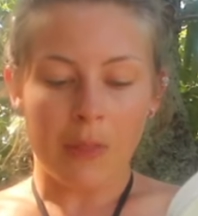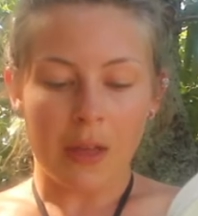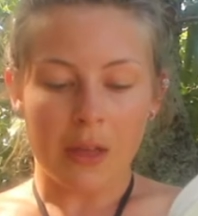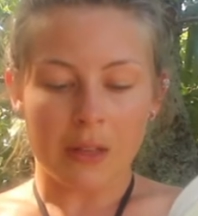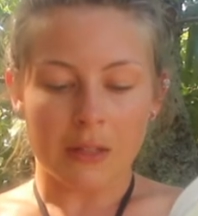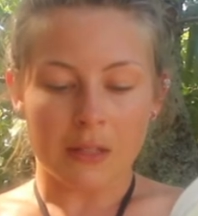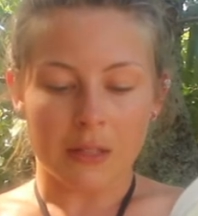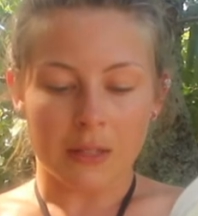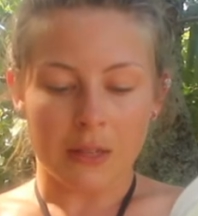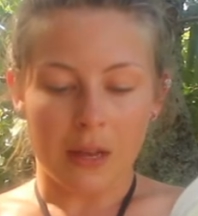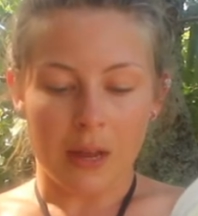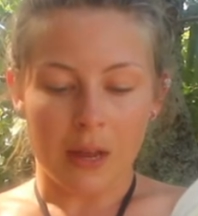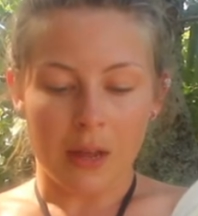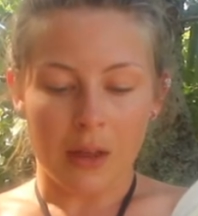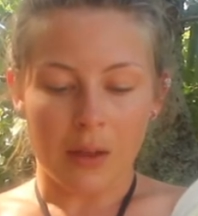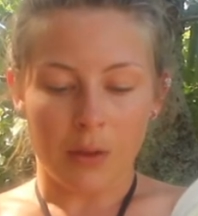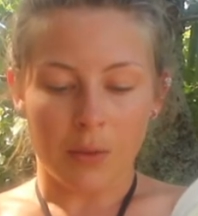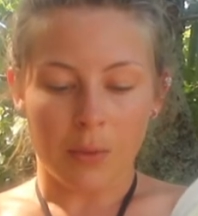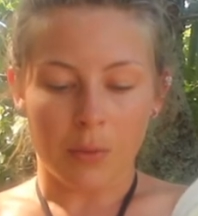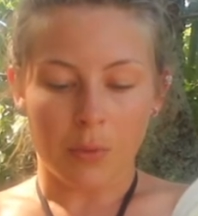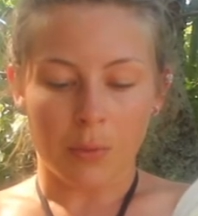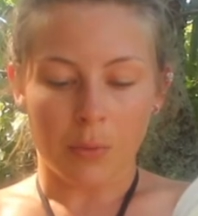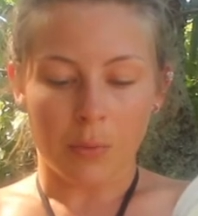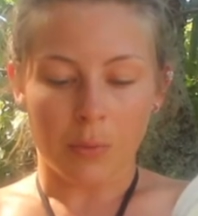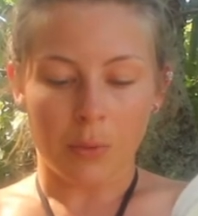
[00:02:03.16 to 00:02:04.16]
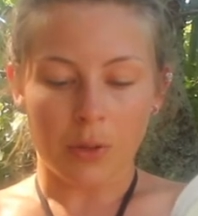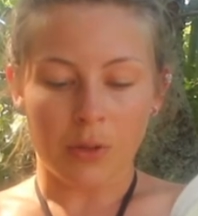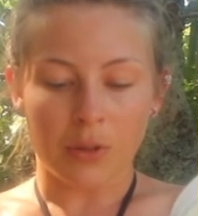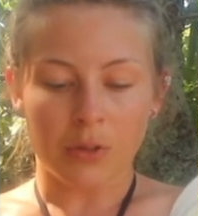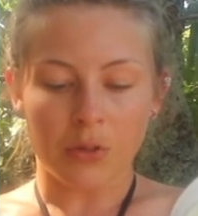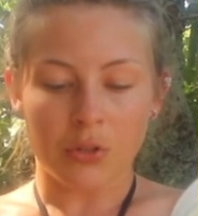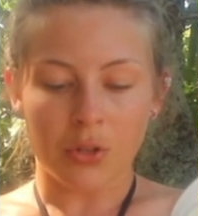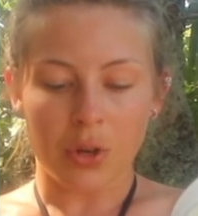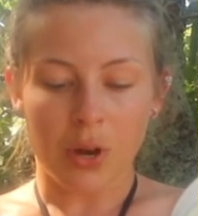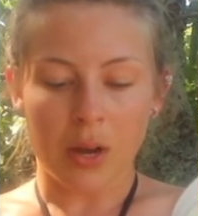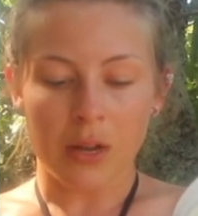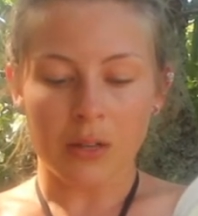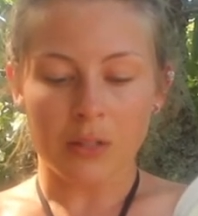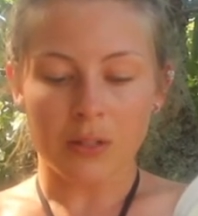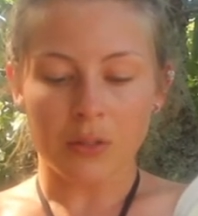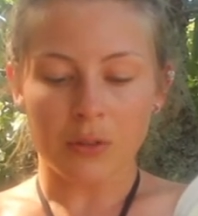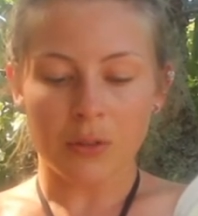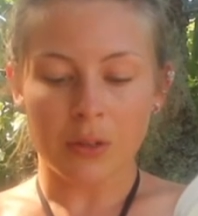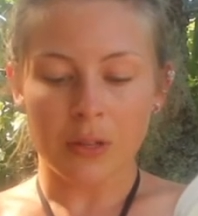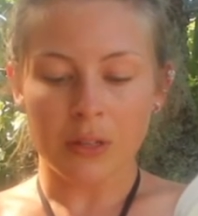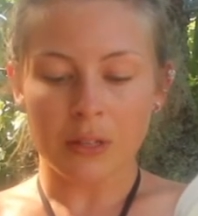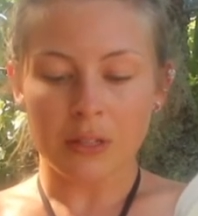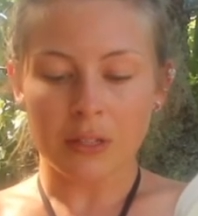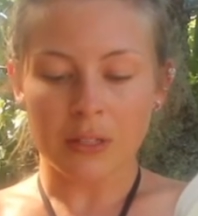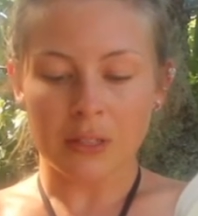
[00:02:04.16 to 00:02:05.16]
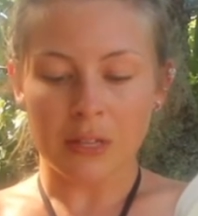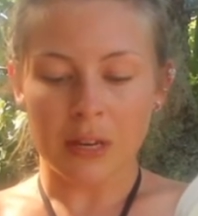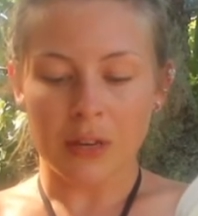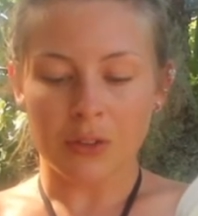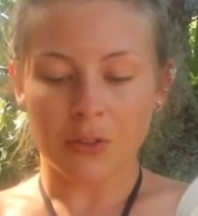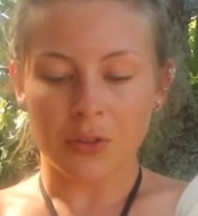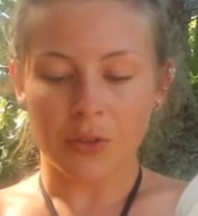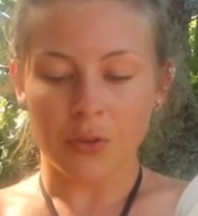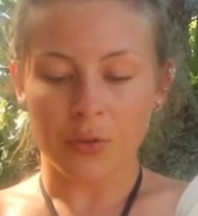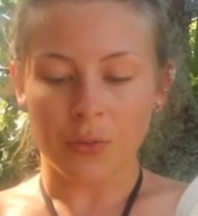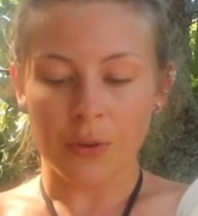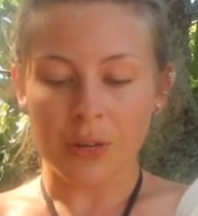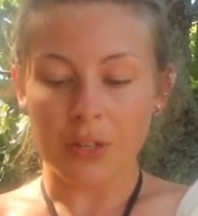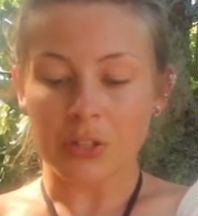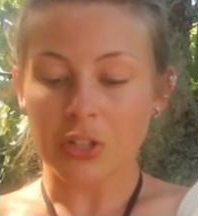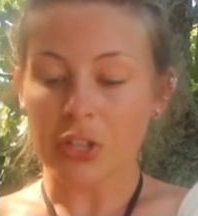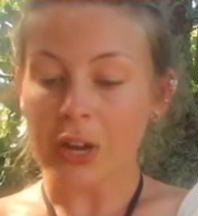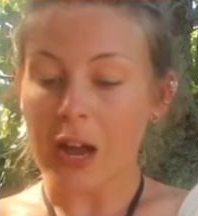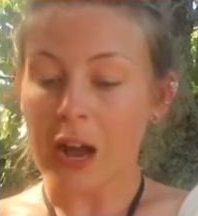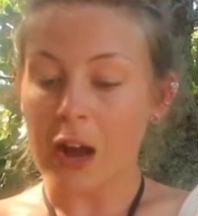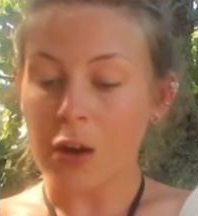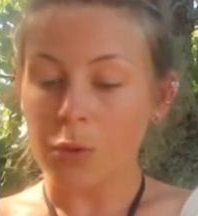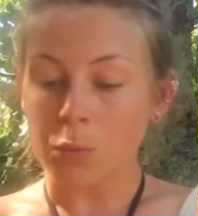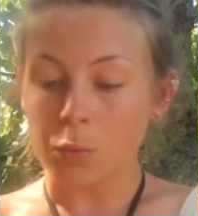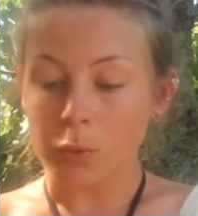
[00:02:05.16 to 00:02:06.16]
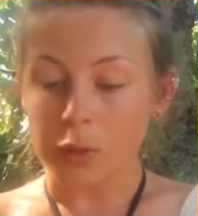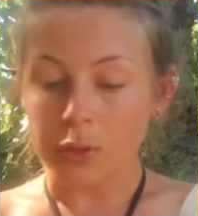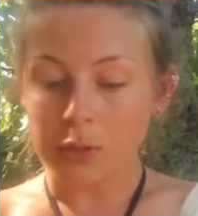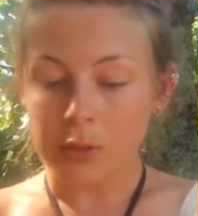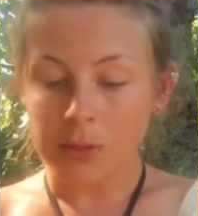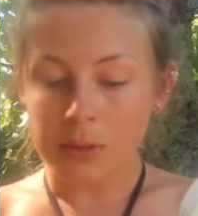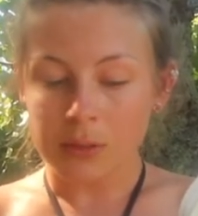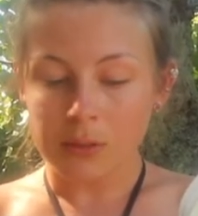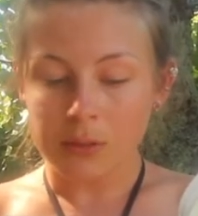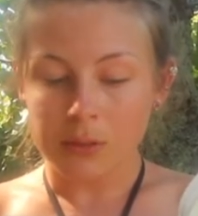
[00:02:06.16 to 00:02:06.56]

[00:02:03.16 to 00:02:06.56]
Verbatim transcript: that today when you try to extend your reach outward,